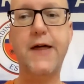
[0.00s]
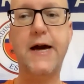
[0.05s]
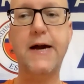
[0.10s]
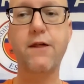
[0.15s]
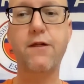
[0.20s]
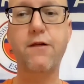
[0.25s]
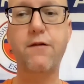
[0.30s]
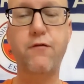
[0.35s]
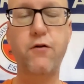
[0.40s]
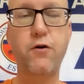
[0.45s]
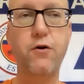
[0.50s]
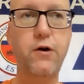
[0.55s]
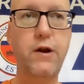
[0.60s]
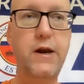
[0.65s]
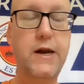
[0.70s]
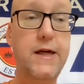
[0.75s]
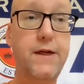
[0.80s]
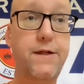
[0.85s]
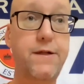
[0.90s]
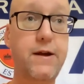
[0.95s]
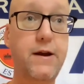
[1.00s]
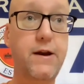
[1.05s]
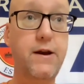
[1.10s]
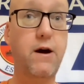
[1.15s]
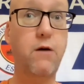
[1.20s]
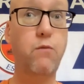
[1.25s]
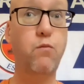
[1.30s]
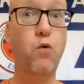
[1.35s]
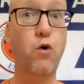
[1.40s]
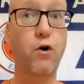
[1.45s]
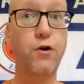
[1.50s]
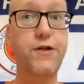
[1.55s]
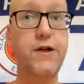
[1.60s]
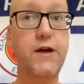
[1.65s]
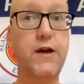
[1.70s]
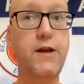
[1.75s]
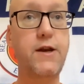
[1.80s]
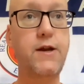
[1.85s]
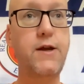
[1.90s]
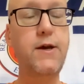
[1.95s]
Thanks for listening and
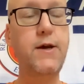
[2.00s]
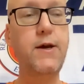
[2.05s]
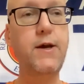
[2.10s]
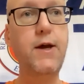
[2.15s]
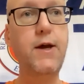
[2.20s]
watching.